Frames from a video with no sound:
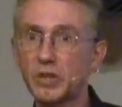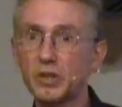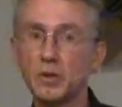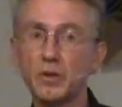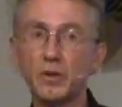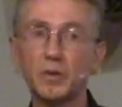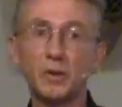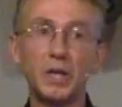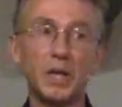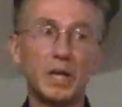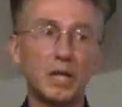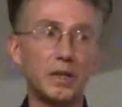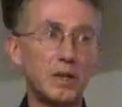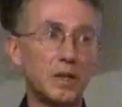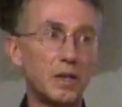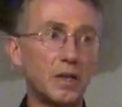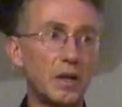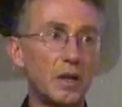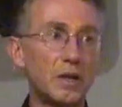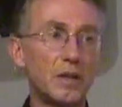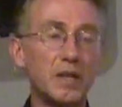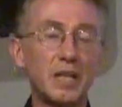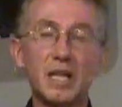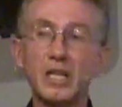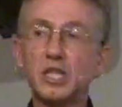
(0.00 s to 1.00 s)
So
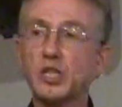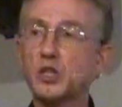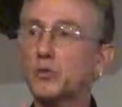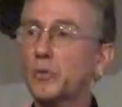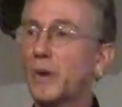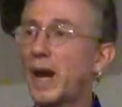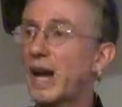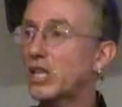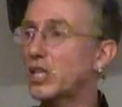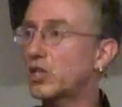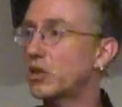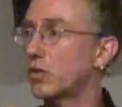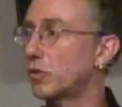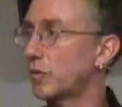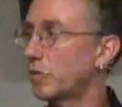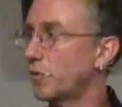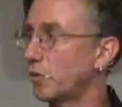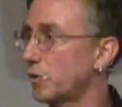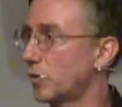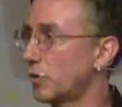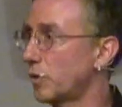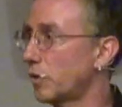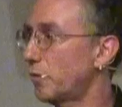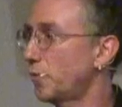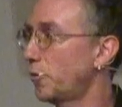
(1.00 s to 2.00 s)
not the extraction
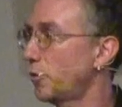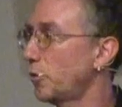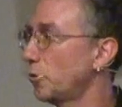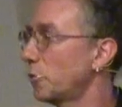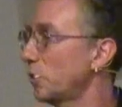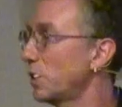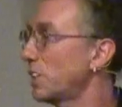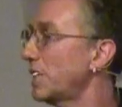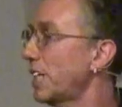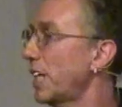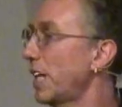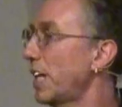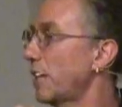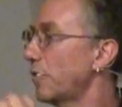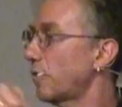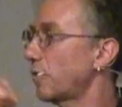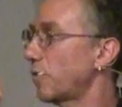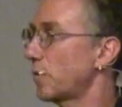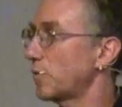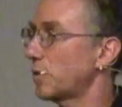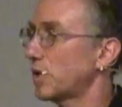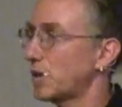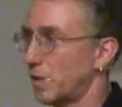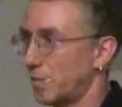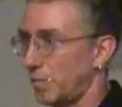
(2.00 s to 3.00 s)
food, the food we take
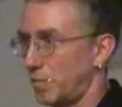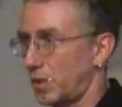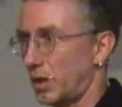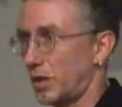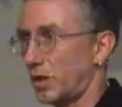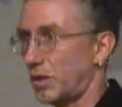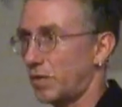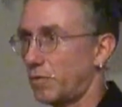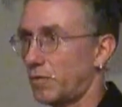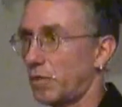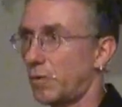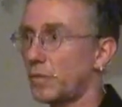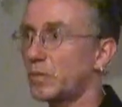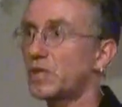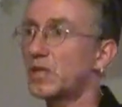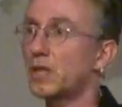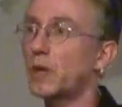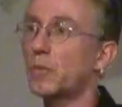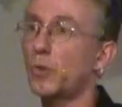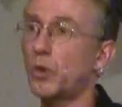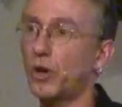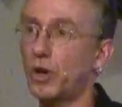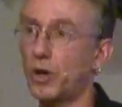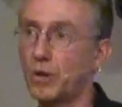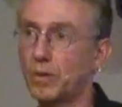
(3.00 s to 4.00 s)
from something, from
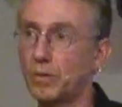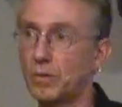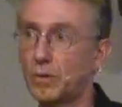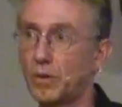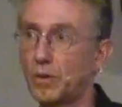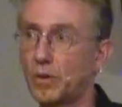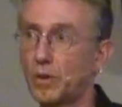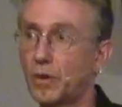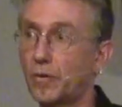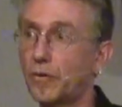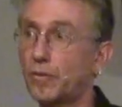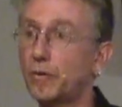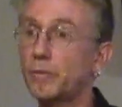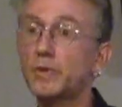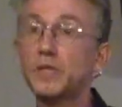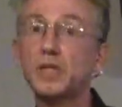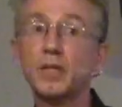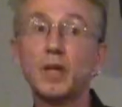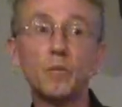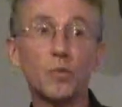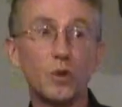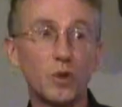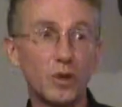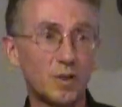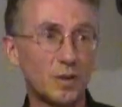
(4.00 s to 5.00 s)
somewhere, or from
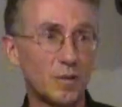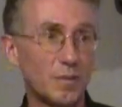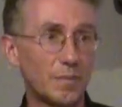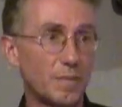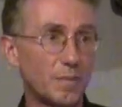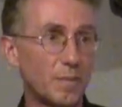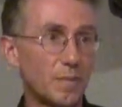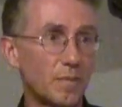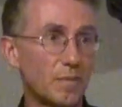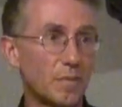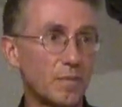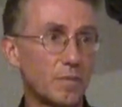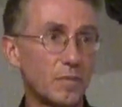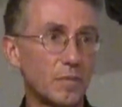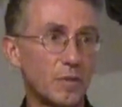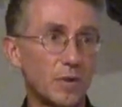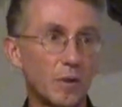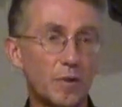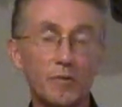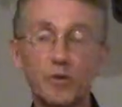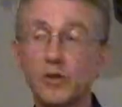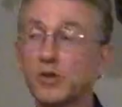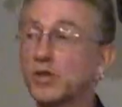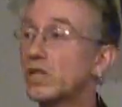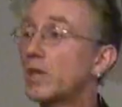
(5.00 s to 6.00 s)
someone,
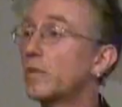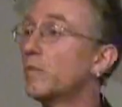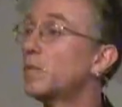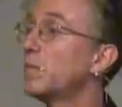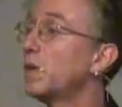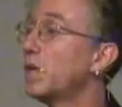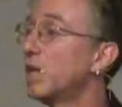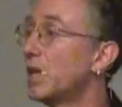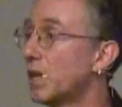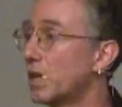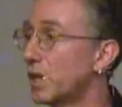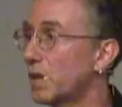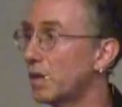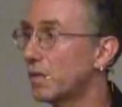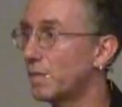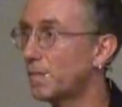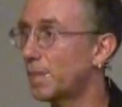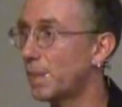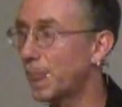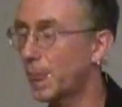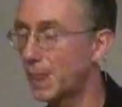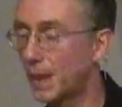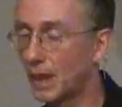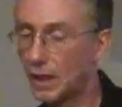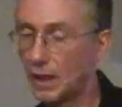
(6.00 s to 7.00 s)
or from some being.
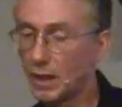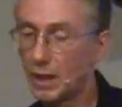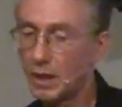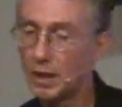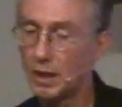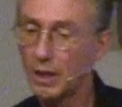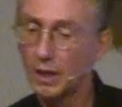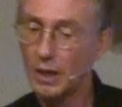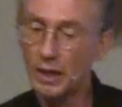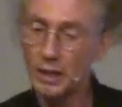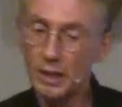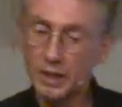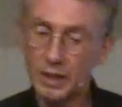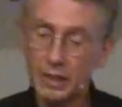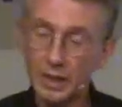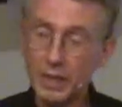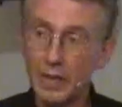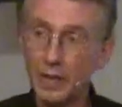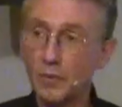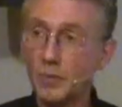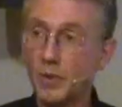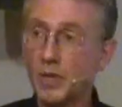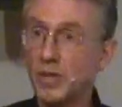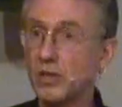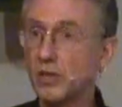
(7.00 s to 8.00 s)
And it
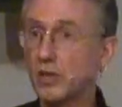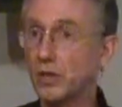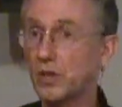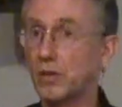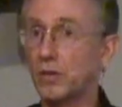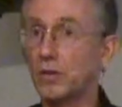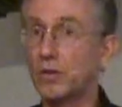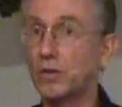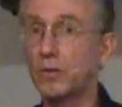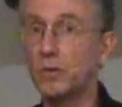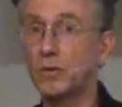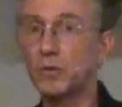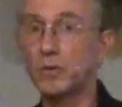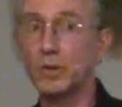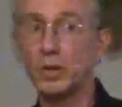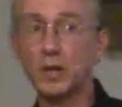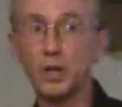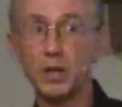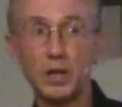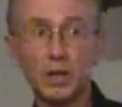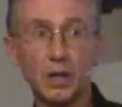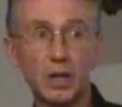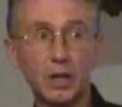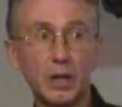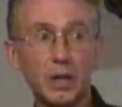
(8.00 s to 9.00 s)
led me to
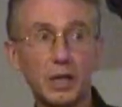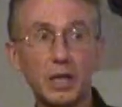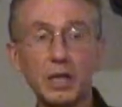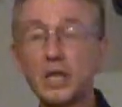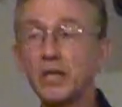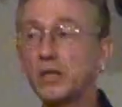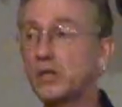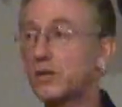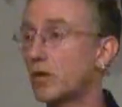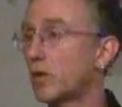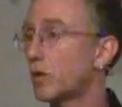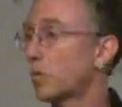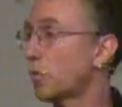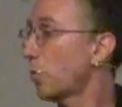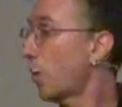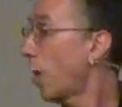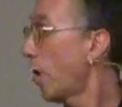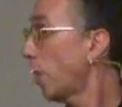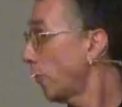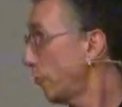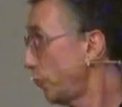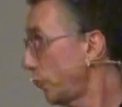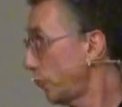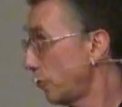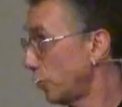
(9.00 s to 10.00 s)
eat
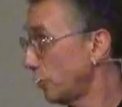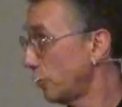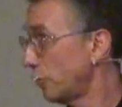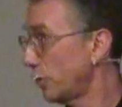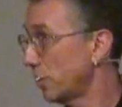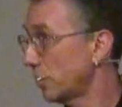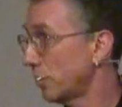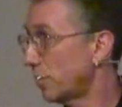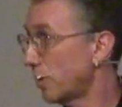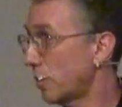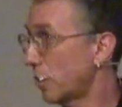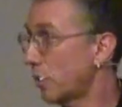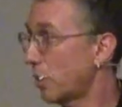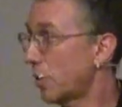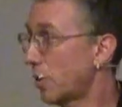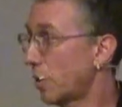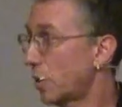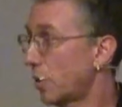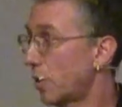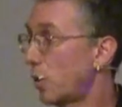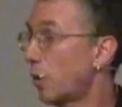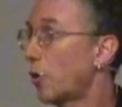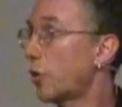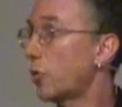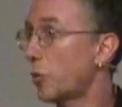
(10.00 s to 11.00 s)
raw food,
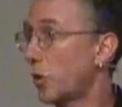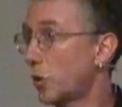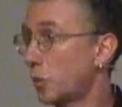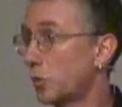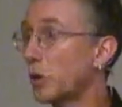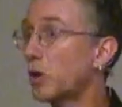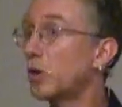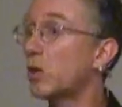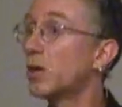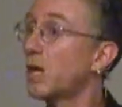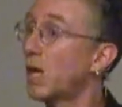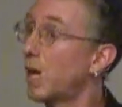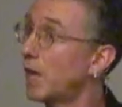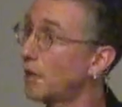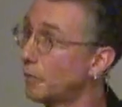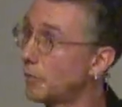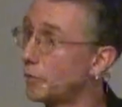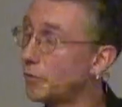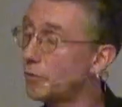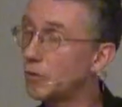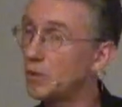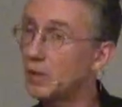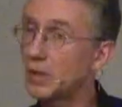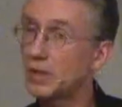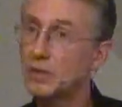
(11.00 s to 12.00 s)
or what we call live
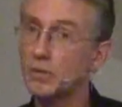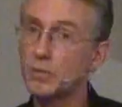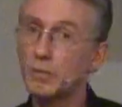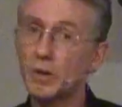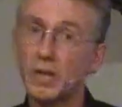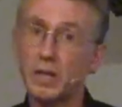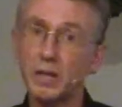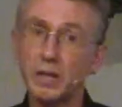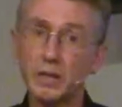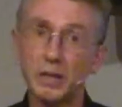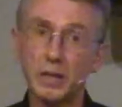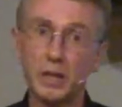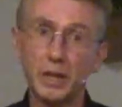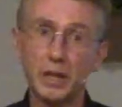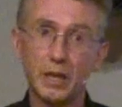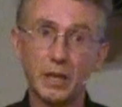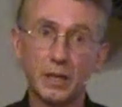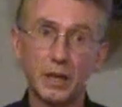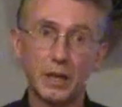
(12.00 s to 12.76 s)
food as well.